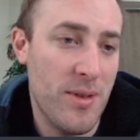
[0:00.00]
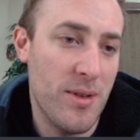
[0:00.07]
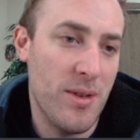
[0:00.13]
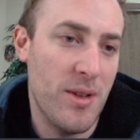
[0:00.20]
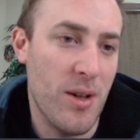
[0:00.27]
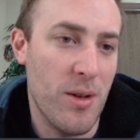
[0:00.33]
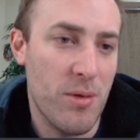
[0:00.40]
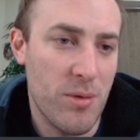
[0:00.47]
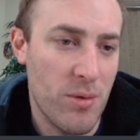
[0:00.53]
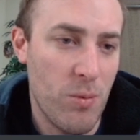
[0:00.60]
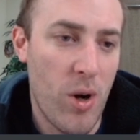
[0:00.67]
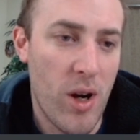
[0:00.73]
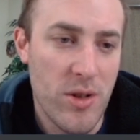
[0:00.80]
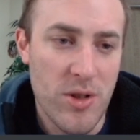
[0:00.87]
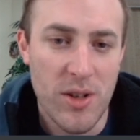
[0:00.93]

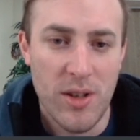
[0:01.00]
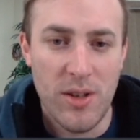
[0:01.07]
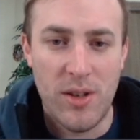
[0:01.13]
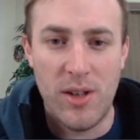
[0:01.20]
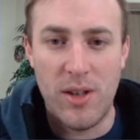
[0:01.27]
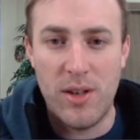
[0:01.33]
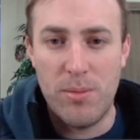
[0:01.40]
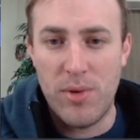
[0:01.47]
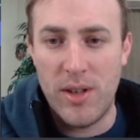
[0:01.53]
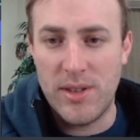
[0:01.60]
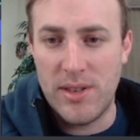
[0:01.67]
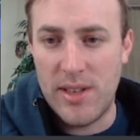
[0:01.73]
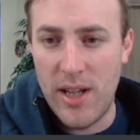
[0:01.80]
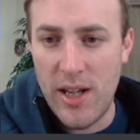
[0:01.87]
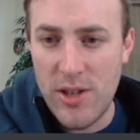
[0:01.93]
watching their
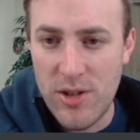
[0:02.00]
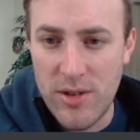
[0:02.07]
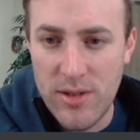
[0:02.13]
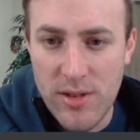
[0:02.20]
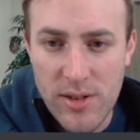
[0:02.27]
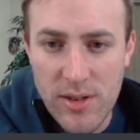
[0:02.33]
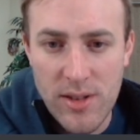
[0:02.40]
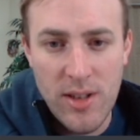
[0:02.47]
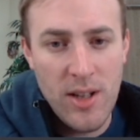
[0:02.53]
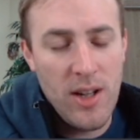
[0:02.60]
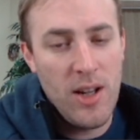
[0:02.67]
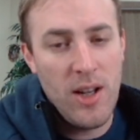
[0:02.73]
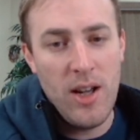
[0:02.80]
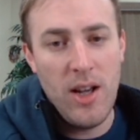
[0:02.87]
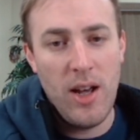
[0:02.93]
presentations,
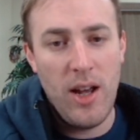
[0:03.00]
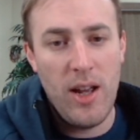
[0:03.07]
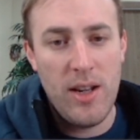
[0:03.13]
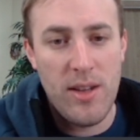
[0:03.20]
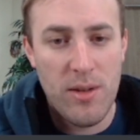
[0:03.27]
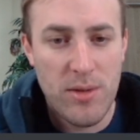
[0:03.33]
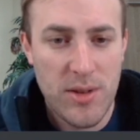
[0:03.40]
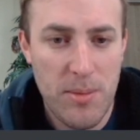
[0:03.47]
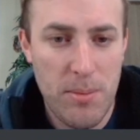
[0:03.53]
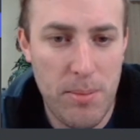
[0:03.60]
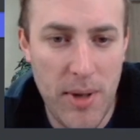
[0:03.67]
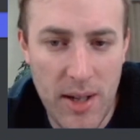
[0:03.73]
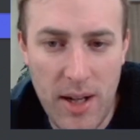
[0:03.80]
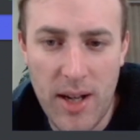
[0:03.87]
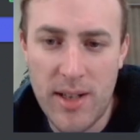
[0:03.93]
and there were some
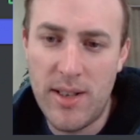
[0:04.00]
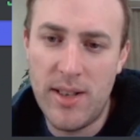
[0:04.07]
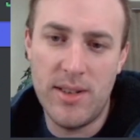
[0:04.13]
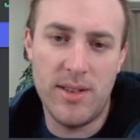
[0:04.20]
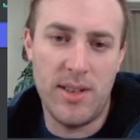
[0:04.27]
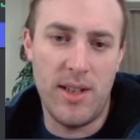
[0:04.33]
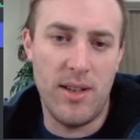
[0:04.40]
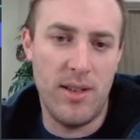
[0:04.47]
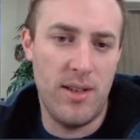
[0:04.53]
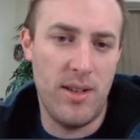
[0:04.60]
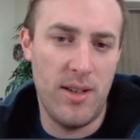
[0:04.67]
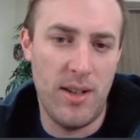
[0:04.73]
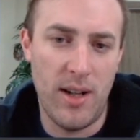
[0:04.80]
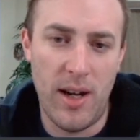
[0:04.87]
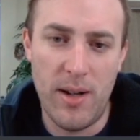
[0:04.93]
big ideas there.
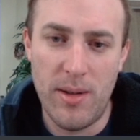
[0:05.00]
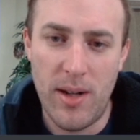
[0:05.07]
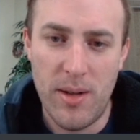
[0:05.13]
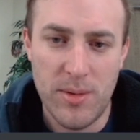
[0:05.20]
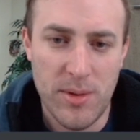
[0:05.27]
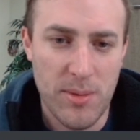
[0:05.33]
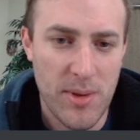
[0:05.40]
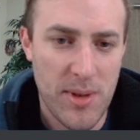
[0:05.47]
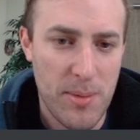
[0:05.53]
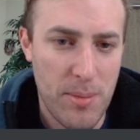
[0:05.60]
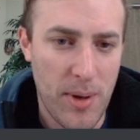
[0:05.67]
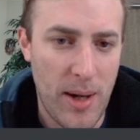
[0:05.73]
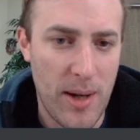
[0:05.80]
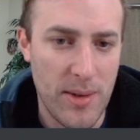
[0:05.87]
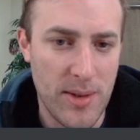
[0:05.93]
I was really
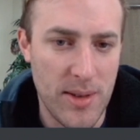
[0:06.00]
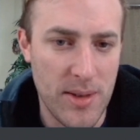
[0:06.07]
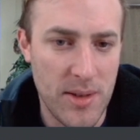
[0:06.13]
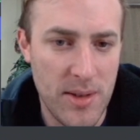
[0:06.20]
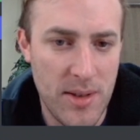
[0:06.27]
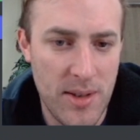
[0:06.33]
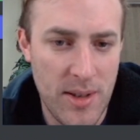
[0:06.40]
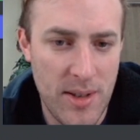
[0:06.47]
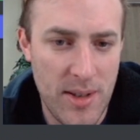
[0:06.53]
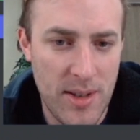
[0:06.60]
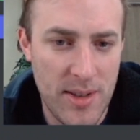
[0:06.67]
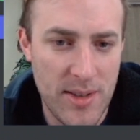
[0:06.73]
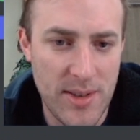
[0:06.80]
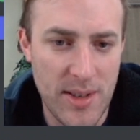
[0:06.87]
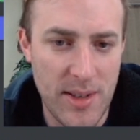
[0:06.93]
proud to
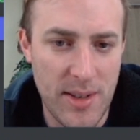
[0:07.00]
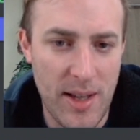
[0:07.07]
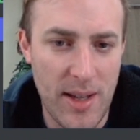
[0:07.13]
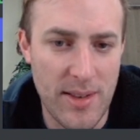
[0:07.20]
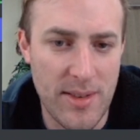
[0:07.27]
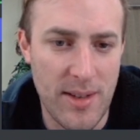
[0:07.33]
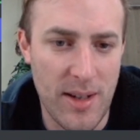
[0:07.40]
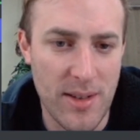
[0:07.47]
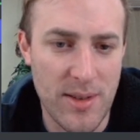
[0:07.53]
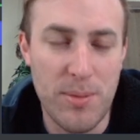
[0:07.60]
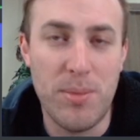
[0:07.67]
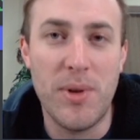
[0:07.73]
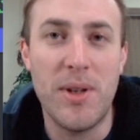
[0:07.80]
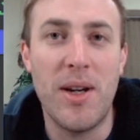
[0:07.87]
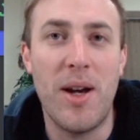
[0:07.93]
see that
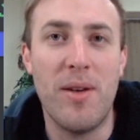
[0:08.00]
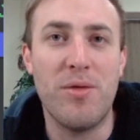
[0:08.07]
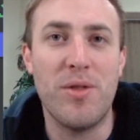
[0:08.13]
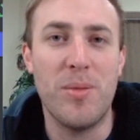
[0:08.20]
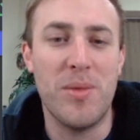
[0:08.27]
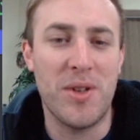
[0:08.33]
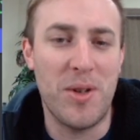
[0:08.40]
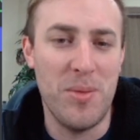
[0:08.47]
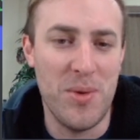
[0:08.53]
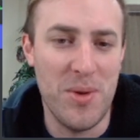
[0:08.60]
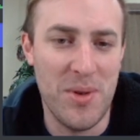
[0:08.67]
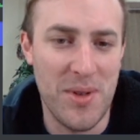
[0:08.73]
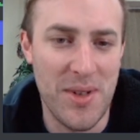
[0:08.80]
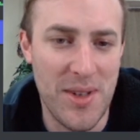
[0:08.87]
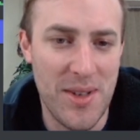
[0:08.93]
spring up from the
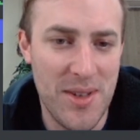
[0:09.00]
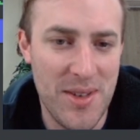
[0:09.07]
community.